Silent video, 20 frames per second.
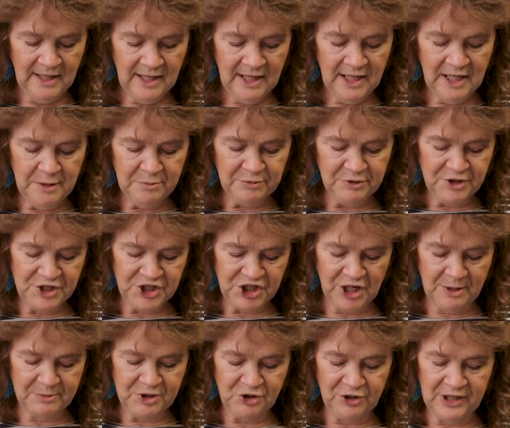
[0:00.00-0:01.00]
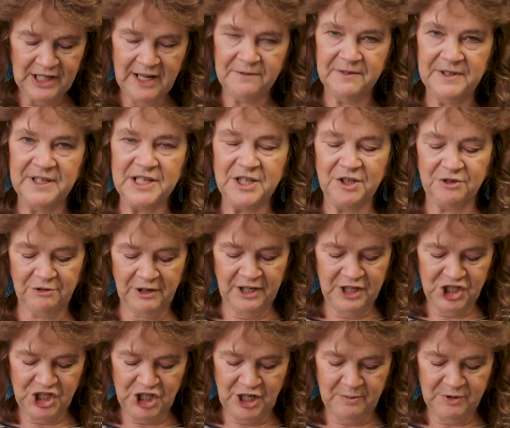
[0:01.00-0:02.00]
Hebrews chapter eleven is a
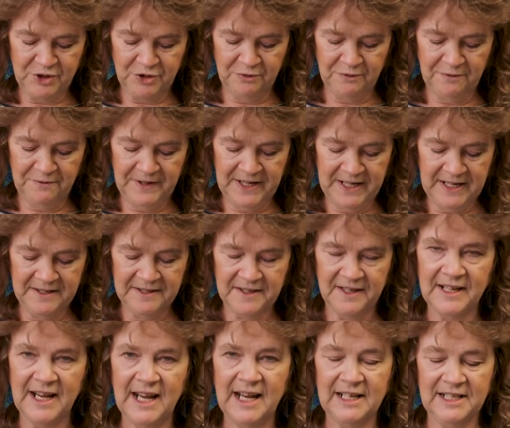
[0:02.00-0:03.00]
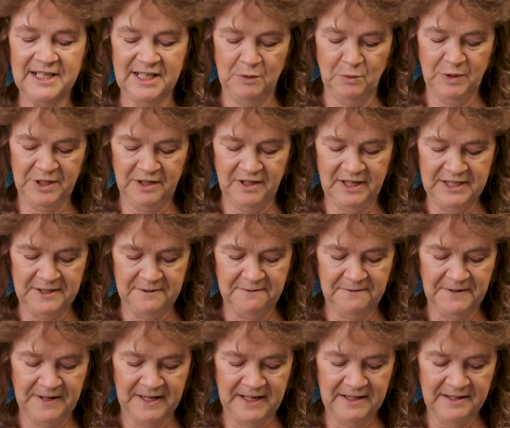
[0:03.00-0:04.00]
great chapter on faith and acting with eyes
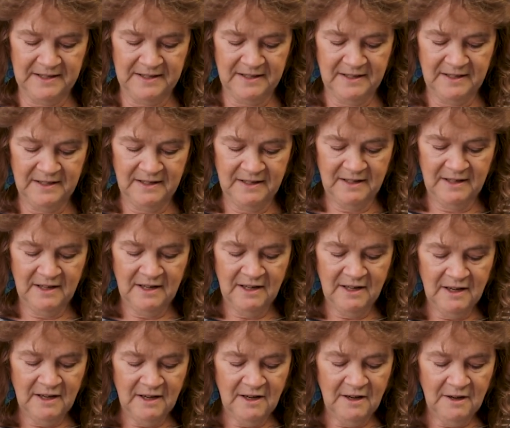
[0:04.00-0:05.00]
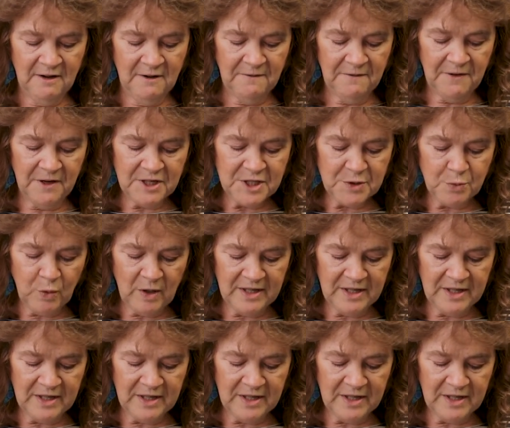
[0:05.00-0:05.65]
of faith. Verse